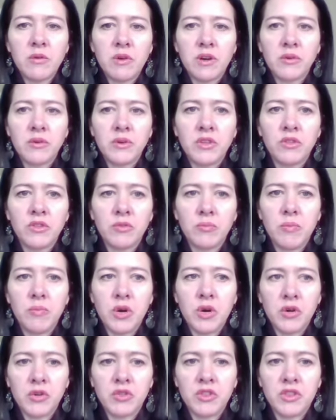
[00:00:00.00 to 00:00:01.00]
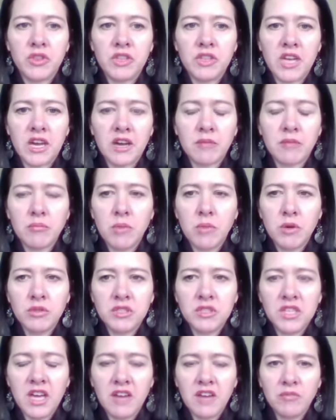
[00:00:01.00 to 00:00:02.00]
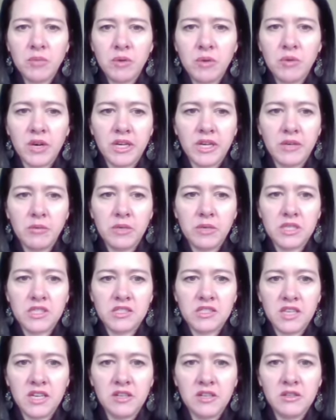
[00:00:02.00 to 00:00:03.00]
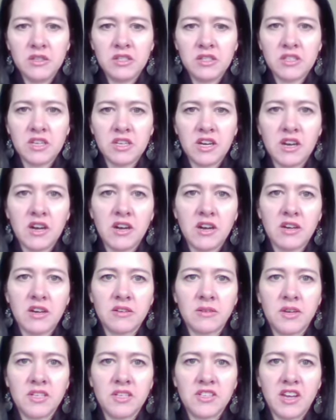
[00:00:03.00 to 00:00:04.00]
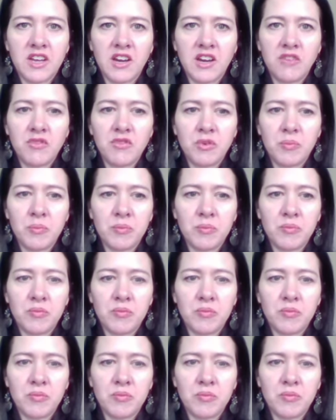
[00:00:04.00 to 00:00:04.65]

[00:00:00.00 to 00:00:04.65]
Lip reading: work with both. Mostly I've been working with singles because I have